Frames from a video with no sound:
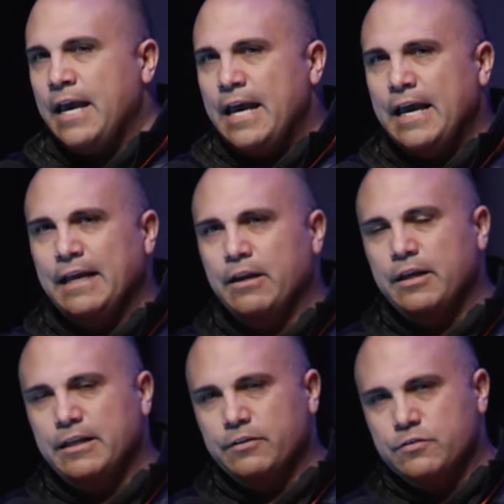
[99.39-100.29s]
And
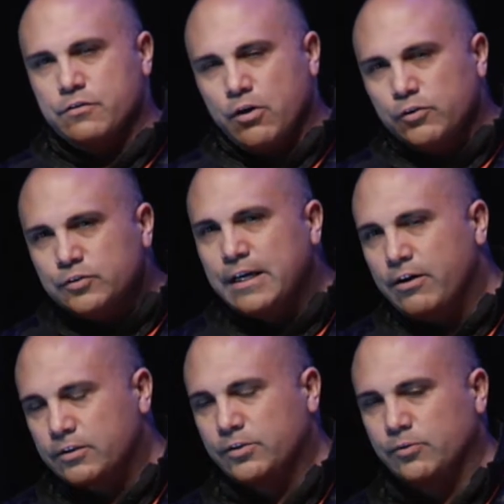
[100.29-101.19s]
it is those
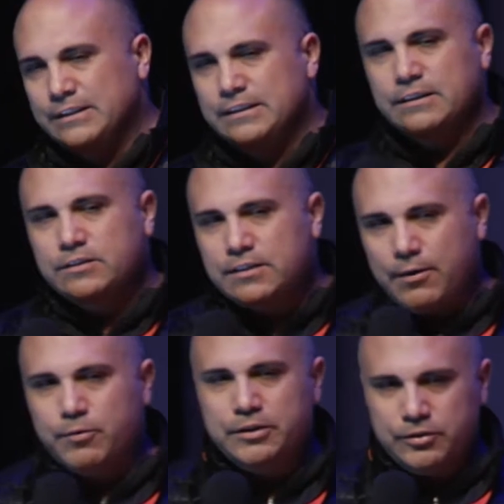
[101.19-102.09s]
characteristics that
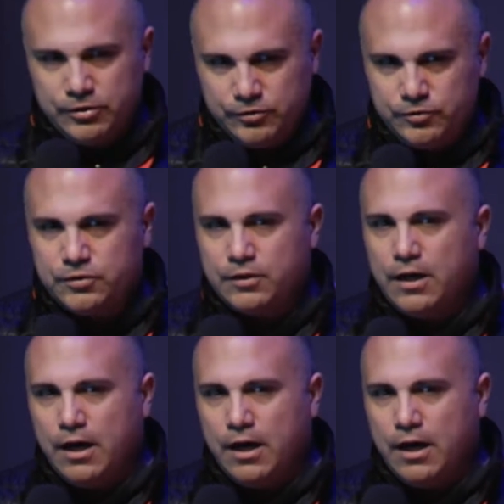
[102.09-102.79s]
we used